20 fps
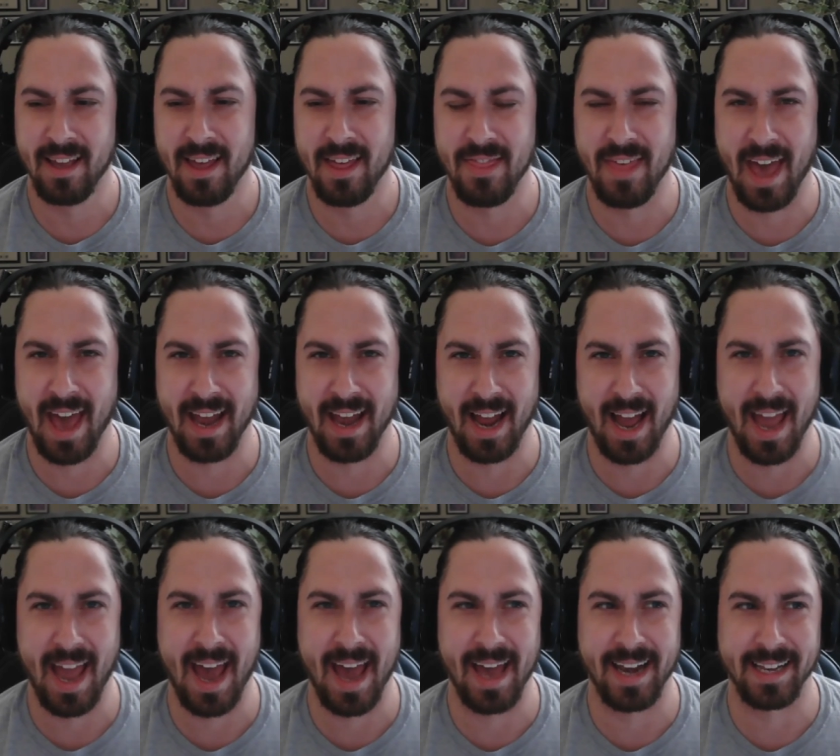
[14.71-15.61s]
that I
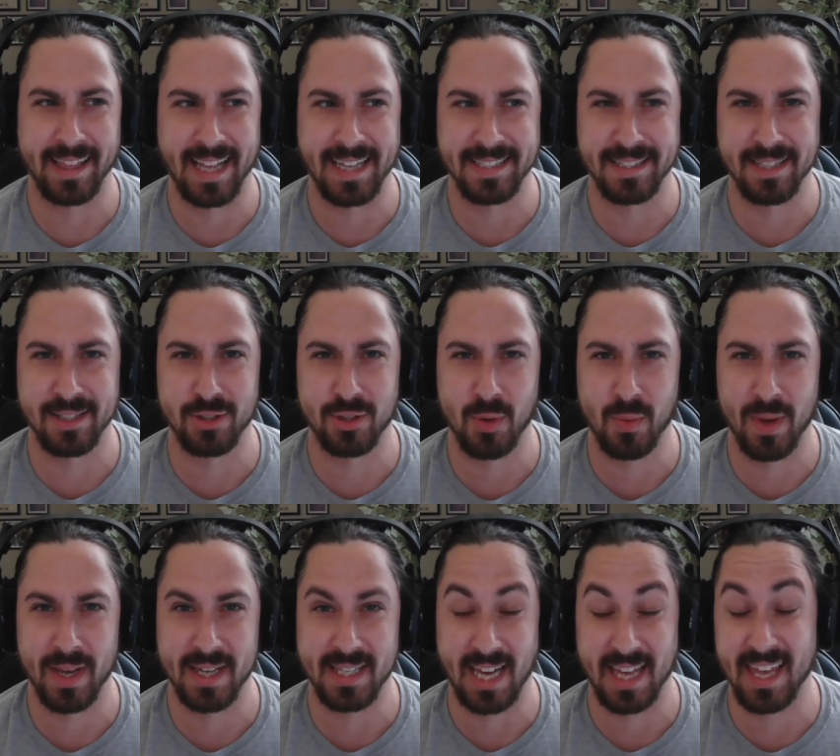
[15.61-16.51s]
had less than two
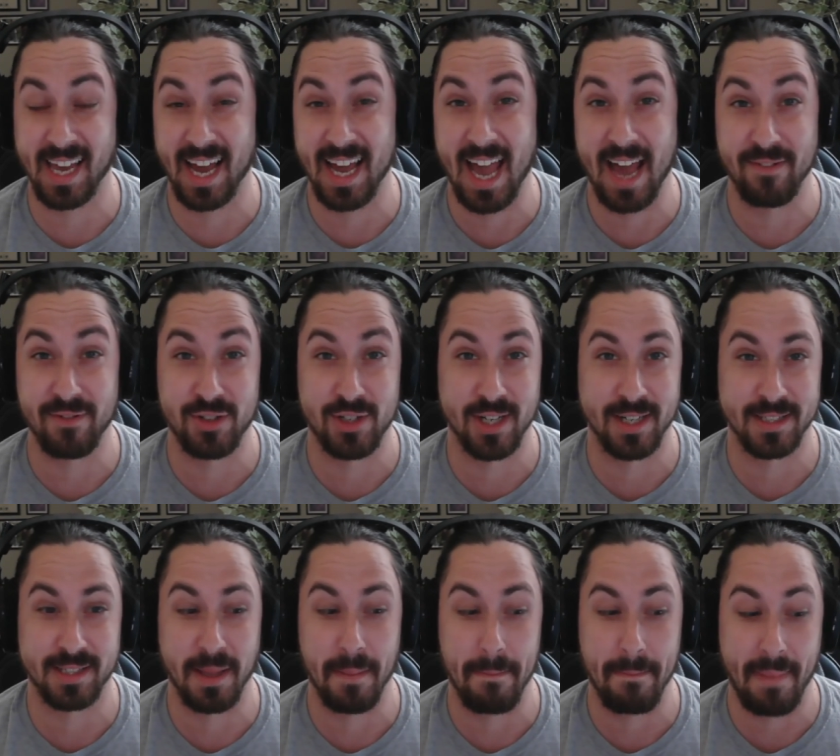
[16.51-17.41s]
weeks. I think I have
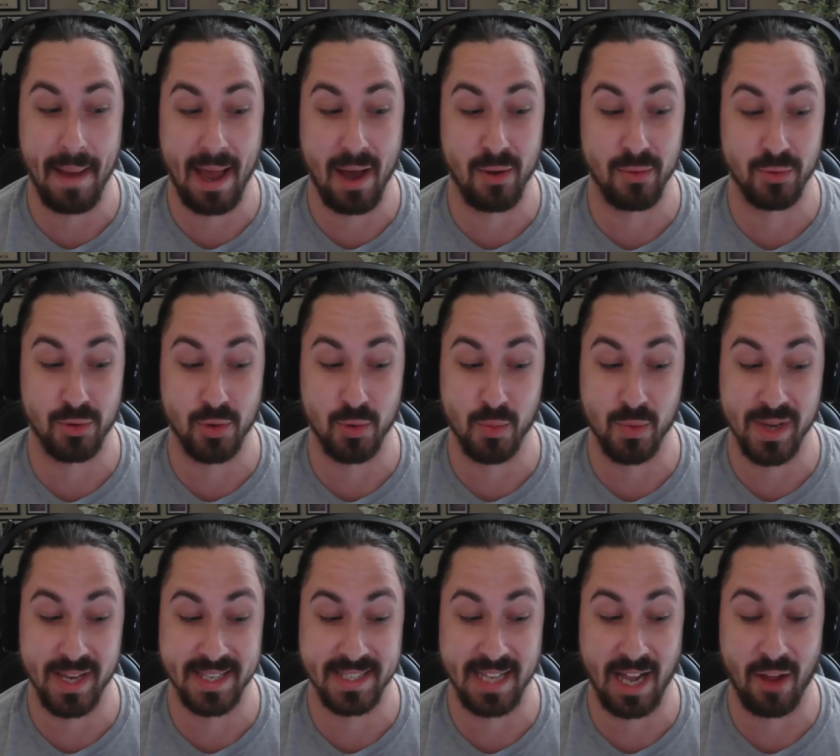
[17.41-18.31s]
just about two
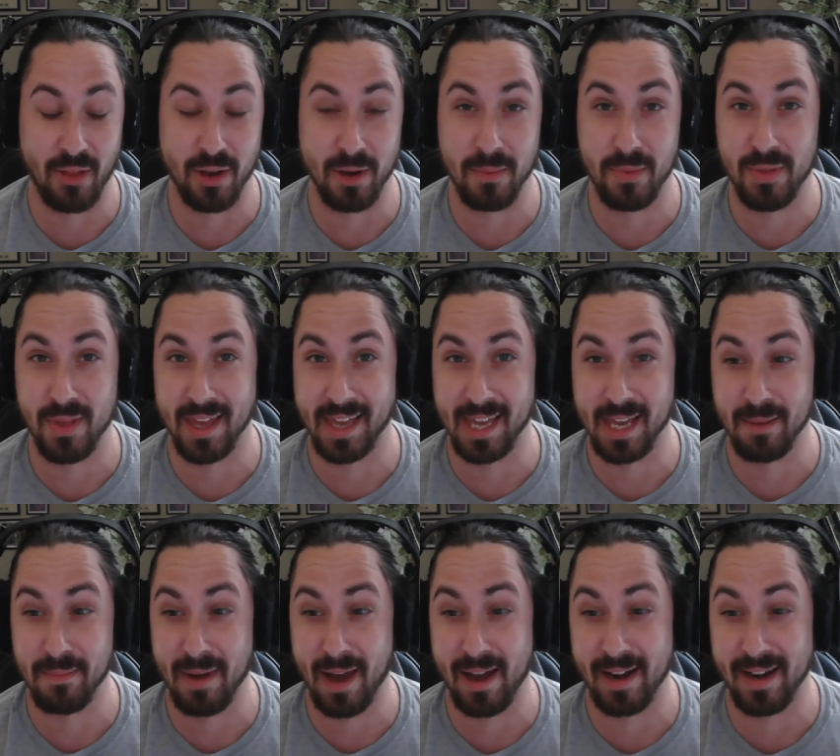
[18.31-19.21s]
weeks now that I'm thinking
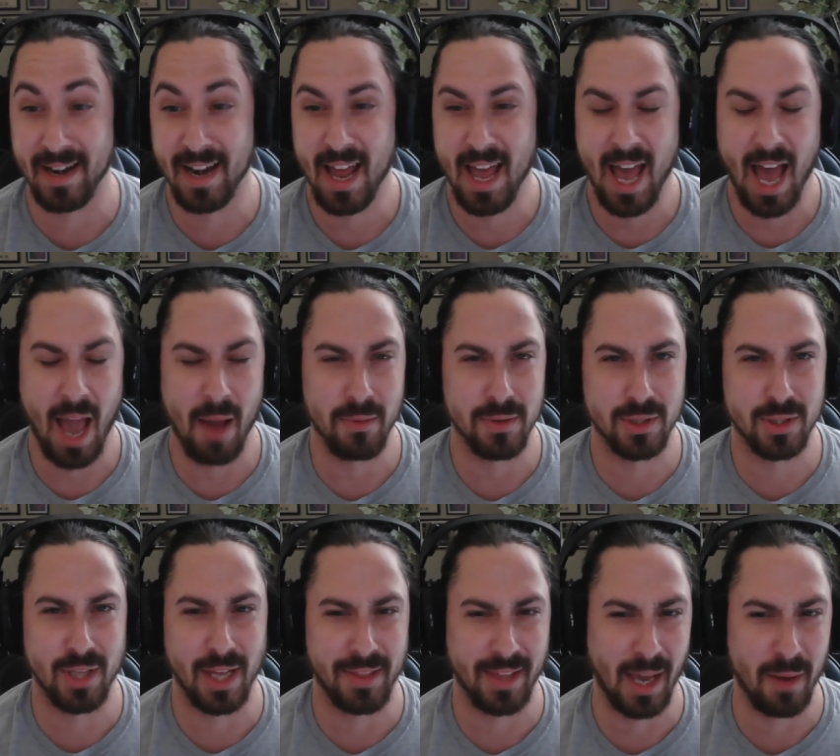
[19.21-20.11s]
about it. I was,
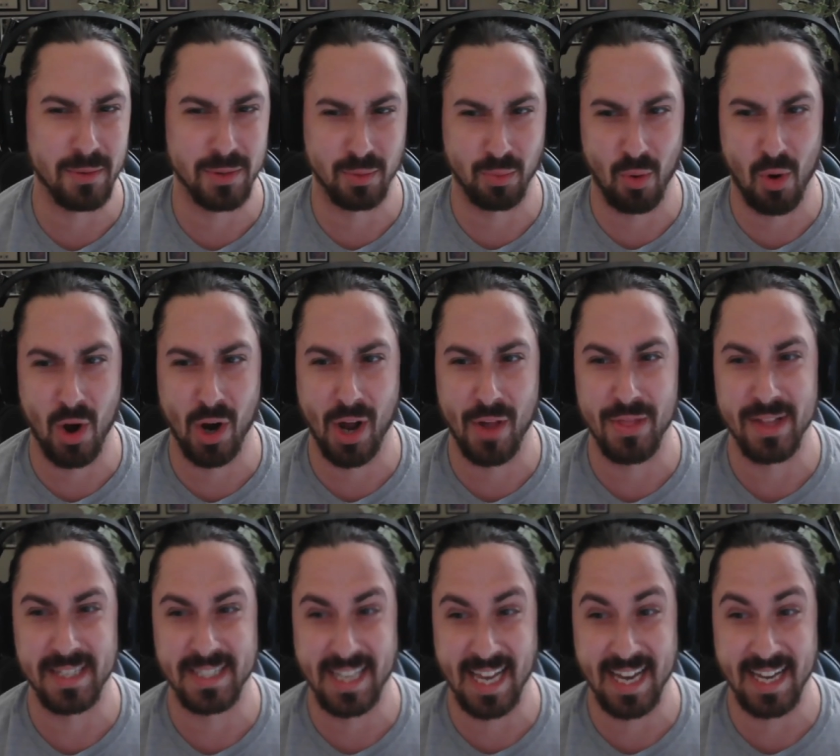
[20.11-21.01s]
I think I was wrong on the
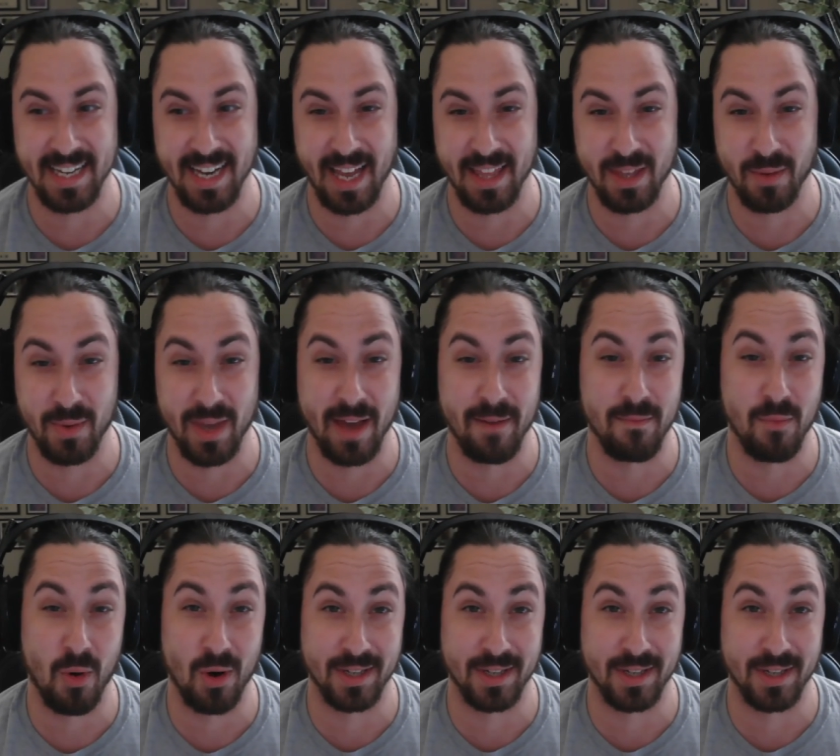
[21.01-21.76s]
date. I think we have more